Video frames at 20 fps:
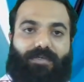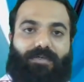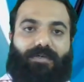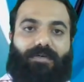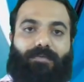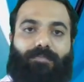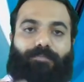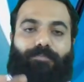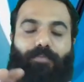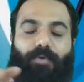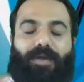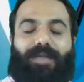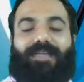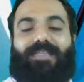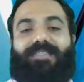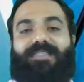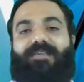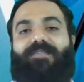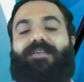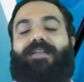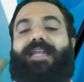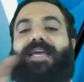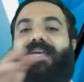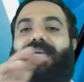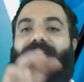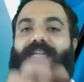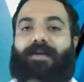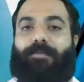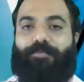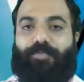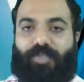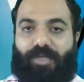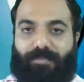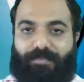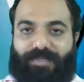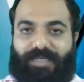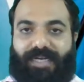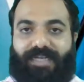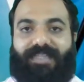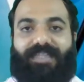like in upstream side, there are 2
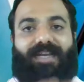points